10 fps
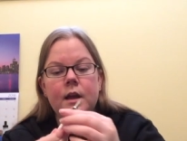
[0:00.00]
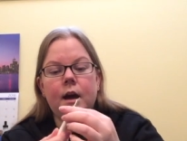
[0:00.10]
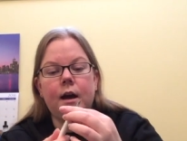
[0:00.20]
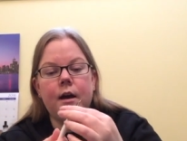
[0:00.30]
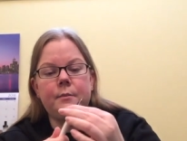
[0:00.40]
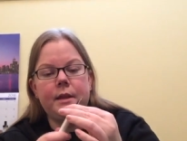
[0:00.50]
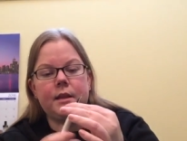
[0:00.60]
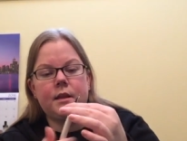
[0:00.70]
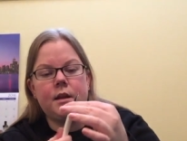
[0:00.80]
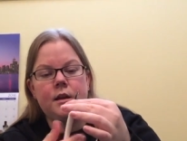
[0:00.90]
Um,
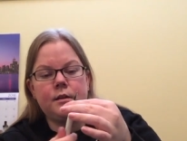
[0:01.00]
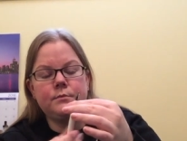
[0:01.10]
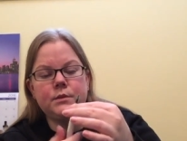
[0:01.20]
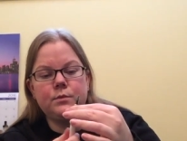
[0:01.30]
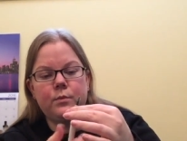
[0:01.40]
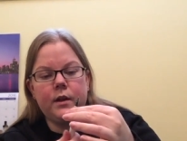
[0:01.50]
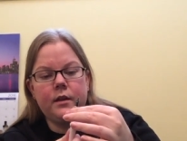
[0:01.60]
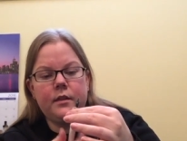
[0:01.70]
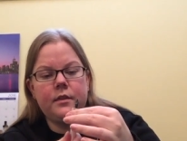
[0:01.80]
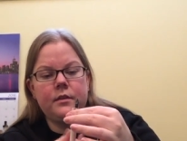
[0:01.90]
it comes
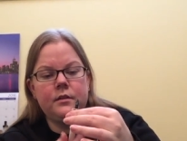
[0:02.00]
with